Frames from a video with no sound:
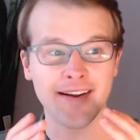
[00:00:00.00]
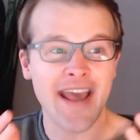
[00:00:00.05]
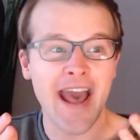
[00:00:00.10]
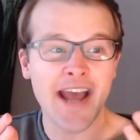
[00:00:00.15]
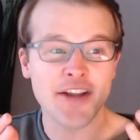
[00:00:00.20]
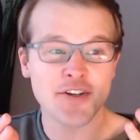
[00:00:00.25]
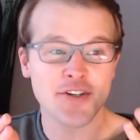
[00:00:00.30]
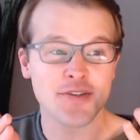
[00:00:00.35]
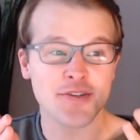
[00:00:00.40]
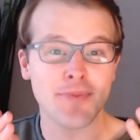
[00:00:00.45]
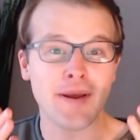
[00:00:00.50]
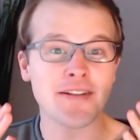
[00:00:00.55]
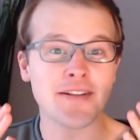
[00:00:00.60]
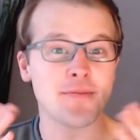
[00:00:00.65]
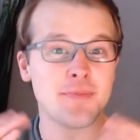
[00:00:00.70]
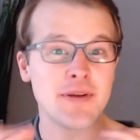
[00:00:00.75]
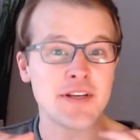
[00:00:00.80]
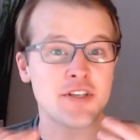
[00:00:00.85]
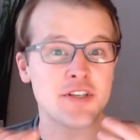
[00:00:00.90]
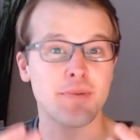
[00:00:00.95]
Cash is meant
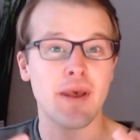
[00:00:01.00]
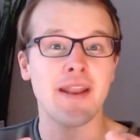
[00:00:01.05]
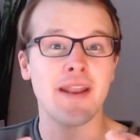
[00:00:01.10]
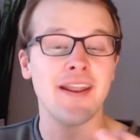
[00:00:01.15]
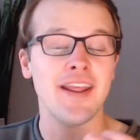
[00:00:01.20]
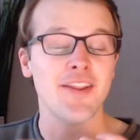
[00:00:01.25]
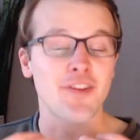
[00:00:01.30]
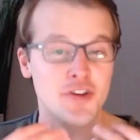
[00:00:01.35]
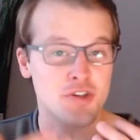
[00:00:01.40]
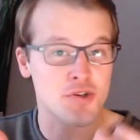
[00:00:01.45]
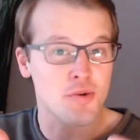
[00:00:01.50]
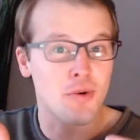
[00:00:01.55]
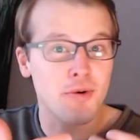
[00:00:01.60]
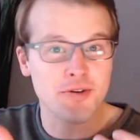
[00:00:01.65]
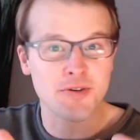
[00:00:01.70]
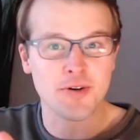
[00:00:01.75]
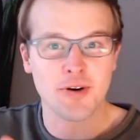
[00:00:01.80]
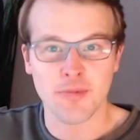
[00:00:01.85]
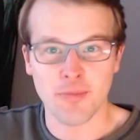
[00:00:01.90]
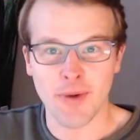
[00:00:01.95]
to be spent in the
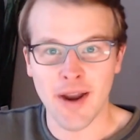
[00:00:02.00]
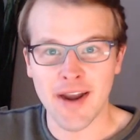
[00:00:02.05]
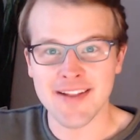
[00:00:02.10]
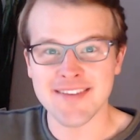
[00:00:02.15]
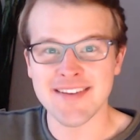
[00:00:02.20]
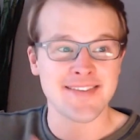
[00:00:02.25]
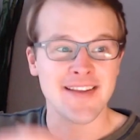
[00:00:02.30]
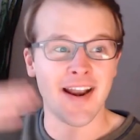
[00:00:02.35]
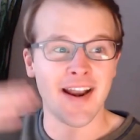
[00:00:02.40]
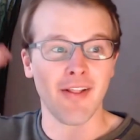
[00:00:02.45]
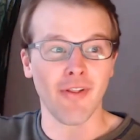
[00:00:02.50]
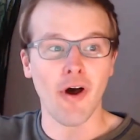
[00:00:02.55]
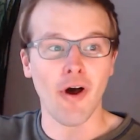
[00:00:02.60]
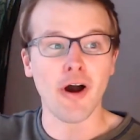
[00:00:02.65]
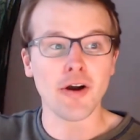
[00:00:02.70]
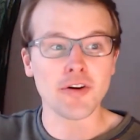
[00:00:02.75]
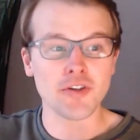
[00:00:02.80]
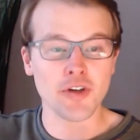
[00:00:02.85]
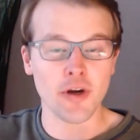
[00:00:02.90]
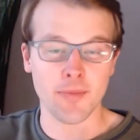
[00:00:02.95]
short term, right? It's not a
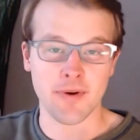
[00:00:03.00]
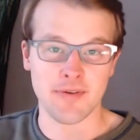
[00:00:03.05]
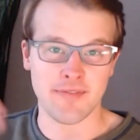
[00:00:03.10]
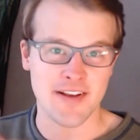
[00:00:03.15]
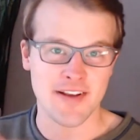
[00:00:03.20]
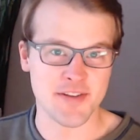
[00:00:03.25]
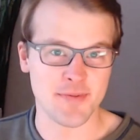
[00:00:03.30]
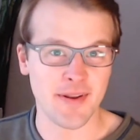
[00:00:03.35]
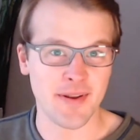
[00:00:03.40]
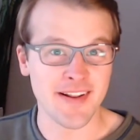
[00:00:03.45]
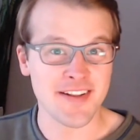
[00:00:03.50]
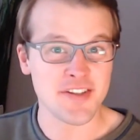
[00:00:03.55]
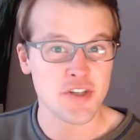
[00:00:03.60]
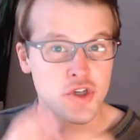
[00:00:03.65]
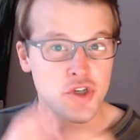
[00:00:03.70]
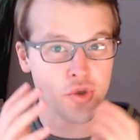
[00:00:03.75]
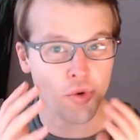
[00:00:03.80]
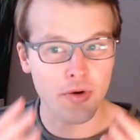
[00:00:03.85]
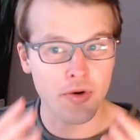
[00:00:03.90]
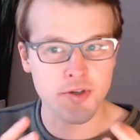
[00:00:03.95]
long-term investment. It's a
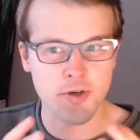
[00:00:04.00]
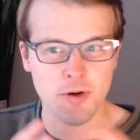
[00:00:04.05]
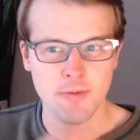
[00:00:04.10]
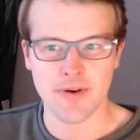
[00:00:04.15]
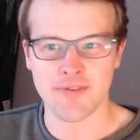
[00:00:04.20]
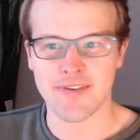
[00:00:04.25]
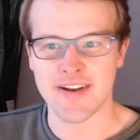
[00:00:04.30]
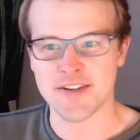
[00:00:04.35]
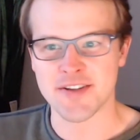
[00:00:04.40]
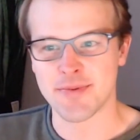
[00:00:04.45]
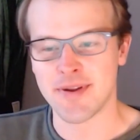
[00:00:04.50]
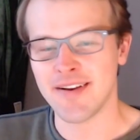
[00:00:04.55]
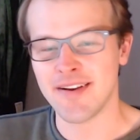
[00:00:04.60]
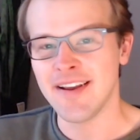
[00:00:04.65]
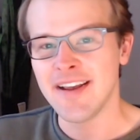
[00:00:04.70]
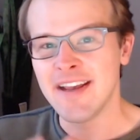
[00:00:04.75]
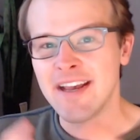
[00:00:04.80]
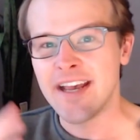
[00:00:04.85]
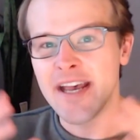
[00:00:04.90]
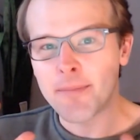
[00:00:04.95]
short-term investment.
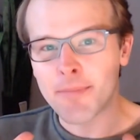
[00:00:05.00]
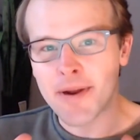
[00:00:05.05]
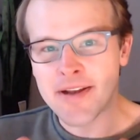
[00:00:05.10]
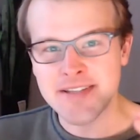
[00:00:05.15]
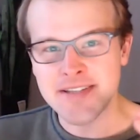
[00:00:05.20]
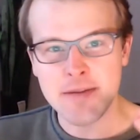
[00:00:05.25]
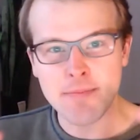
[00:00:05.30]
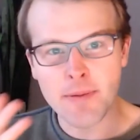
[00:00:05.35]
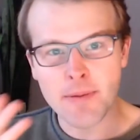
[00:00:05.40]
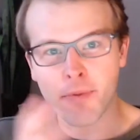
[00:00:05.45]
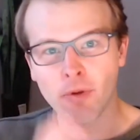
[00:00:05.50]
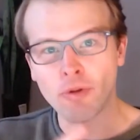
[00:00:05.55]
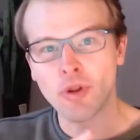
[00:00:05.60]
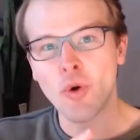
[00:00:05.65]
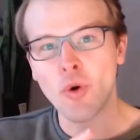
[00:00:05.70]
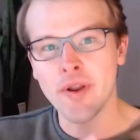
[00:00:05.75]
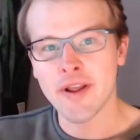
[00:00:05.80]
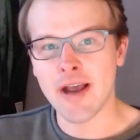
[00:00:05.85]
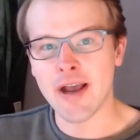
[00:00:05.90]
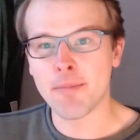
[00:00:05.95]
But I see people
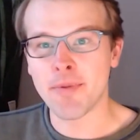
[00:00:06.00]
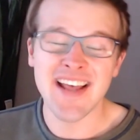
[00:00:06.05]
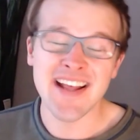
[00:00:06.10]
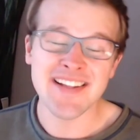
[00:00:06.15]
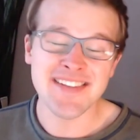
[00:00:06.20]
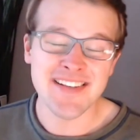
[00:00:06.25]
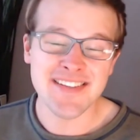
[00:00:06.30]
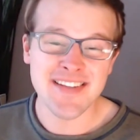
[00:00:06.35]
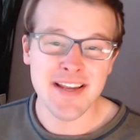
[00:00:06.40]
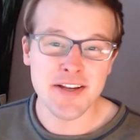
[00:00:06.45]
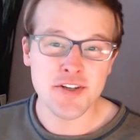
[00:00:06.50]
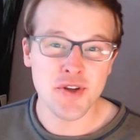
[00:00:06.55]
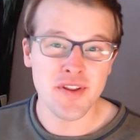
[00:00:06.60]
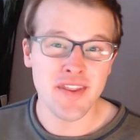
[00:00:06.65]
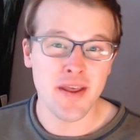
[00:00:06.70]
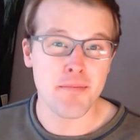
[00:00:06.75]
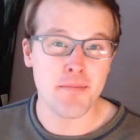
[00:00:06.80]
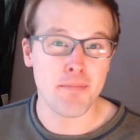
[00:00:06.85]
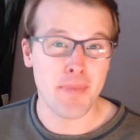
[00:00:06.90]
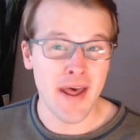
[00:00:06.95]
loading up. That's essentially
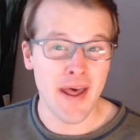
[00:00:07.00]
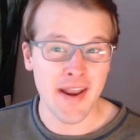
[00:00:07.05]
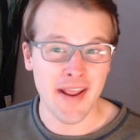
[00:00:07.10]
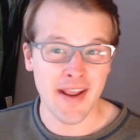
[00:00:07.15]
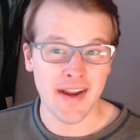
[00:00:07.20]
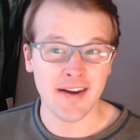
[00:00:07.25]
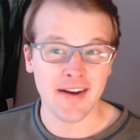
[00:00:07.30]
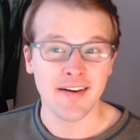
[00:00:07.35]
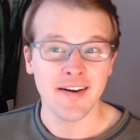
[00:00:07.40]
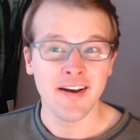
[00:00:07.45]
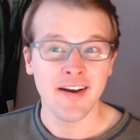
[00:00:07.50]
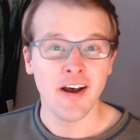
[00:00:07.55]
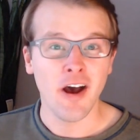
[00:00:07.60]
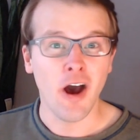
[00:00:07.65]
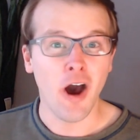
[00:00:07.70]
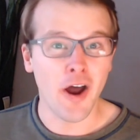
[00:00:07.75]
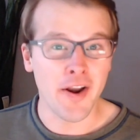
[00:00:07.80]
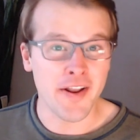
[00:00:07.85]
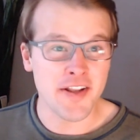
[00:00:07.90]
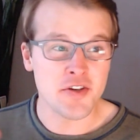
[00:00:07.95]
them betting
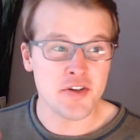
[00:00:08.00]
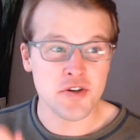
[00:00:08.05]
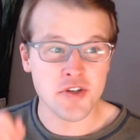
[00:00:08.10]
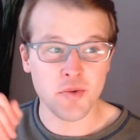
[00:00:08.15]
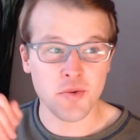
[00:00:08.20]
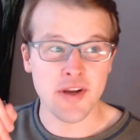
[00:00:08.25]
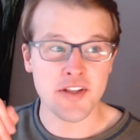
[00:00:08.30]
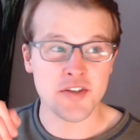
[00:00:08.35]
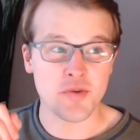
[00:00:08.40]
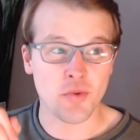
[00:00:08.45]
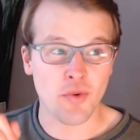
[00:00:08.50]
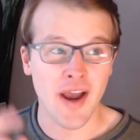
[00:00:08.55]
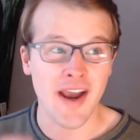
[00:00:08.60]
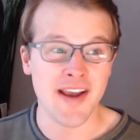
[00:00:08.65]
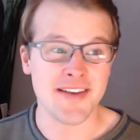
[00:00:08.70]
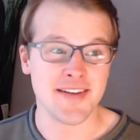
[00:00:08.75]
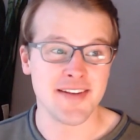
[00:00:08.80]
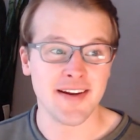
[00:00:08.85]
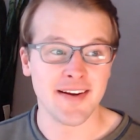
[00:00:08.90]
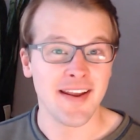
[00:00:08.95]
on interest rates
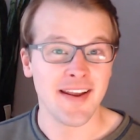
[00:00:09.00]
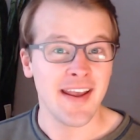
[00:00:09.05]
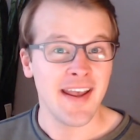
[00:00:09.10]
rising.